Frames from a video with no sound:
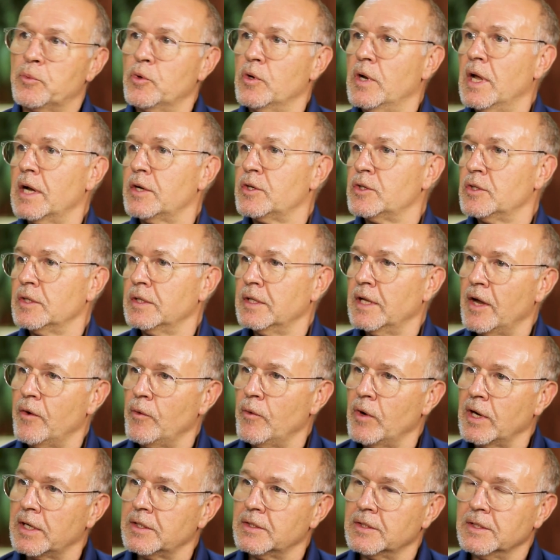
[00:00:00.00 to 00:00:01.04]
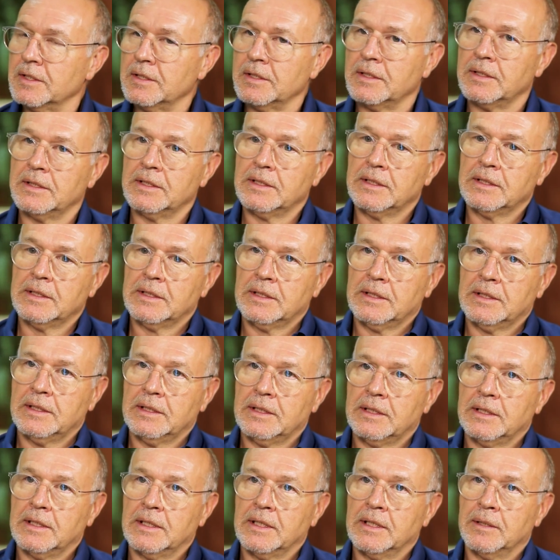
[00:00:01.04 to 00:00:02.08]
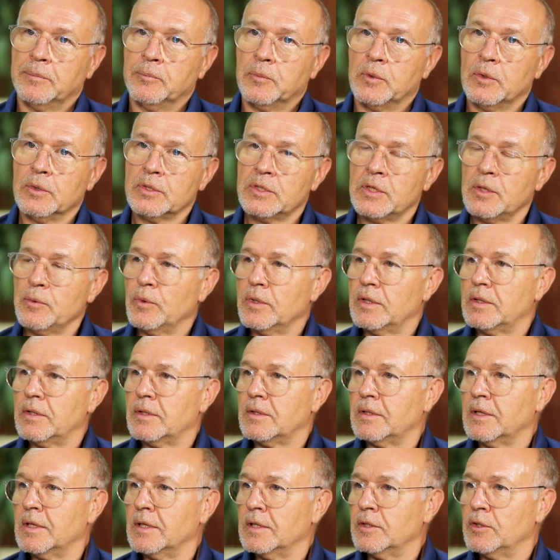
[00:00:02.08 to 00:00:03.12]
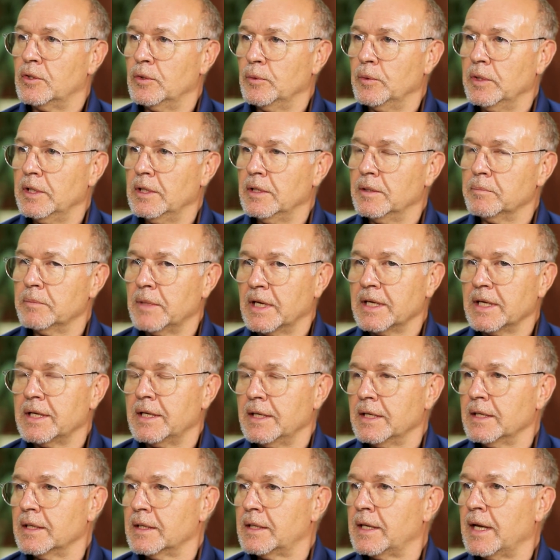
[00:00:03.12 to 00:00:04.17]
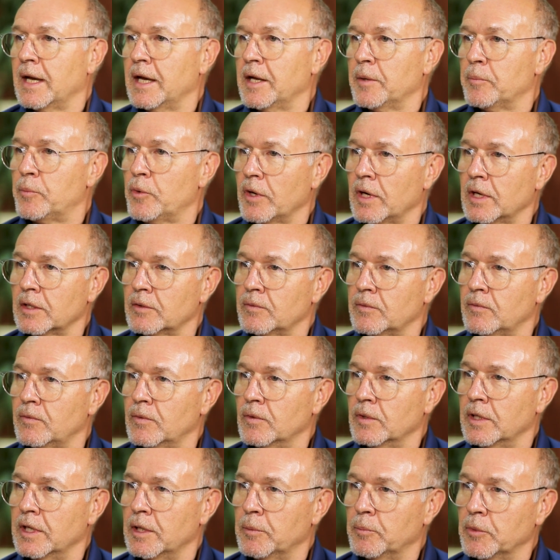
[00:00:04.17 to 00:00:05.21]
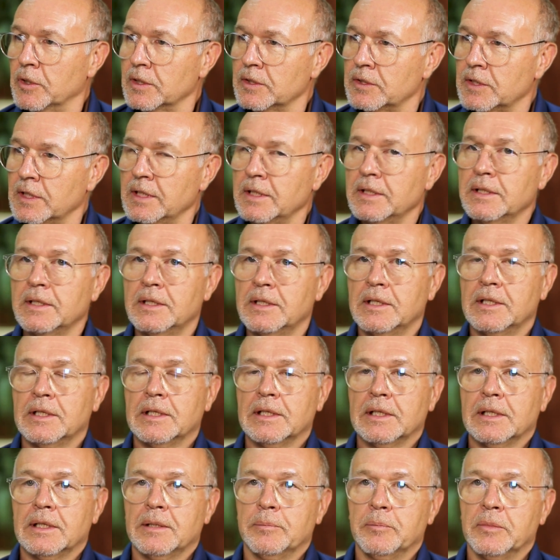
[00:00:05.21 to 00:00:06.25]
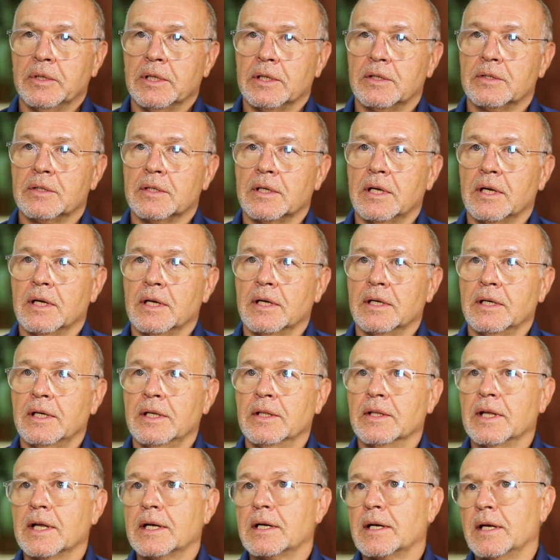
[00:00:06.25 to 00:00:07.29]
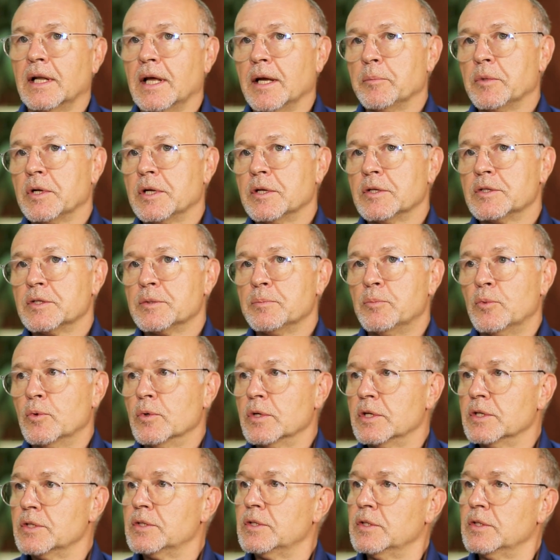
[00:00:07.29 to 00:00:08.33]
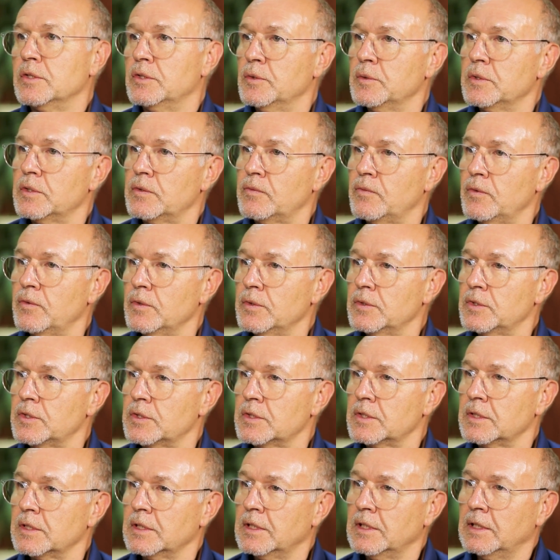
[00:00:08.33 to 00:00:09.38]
production director, also with making canned product for Del Monte, but in that climate it's more deciduous fruits.